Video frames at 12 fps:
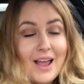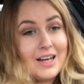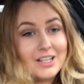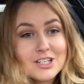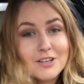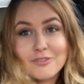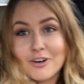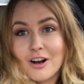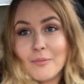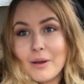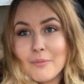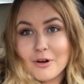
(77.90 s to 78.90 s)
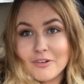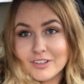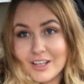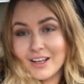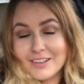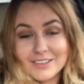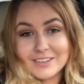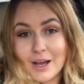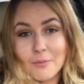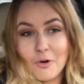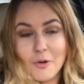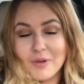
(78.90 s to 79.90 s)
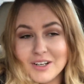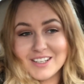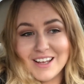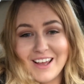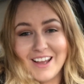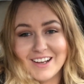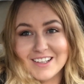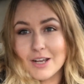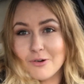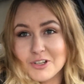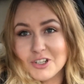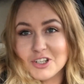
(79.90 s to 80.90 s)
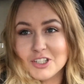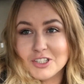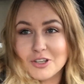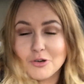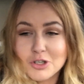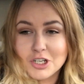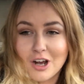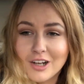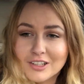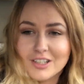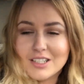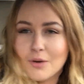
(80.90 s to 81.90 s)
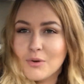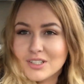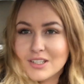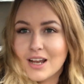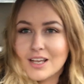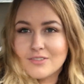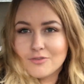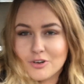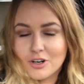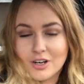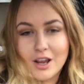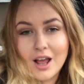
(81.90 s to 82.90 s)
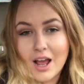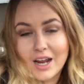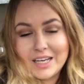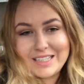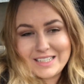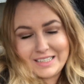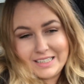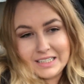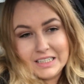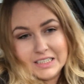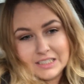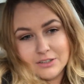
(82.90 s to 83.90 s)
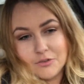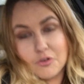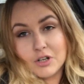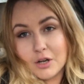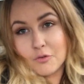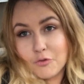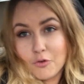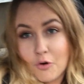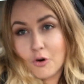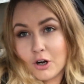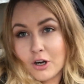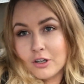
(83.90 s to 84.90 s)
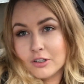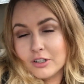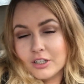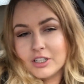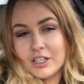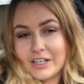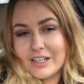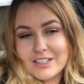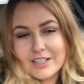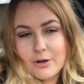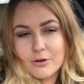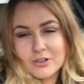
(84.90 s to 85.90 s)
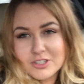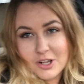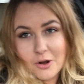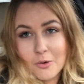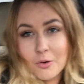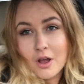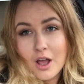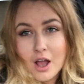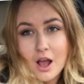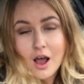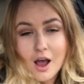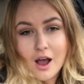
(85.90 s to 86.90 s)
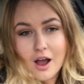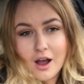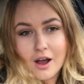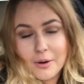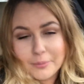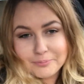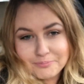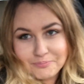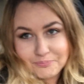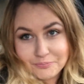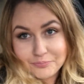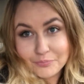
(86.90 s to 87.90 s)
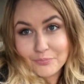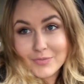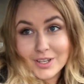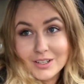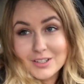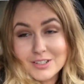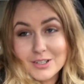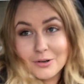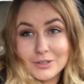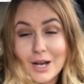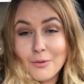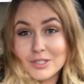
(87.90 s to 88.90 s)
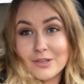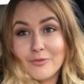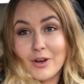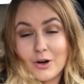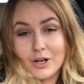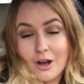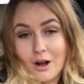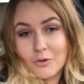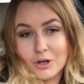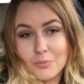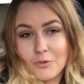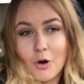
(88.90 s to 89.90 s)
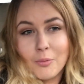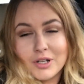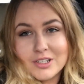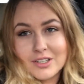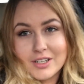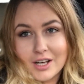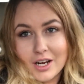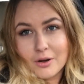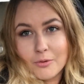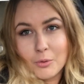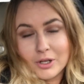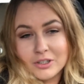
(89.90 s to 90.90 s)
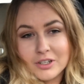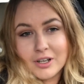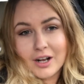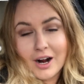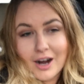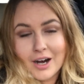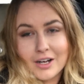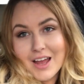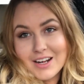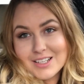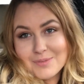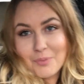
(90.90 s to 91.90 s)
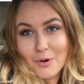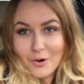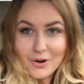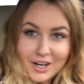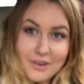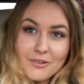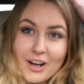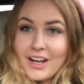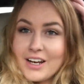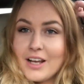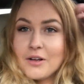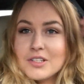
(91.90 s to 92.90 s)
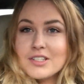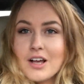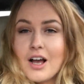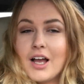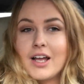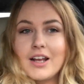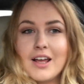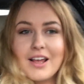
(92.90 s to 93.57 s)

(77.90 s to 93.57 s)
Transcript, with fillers: I literally forgot my birthday at that moment because I was just so shocked because I wasn't asked for an ID for like four years now or so. Um, so that was a very awkward moment. So then I went to the car and it's pouring rain outside.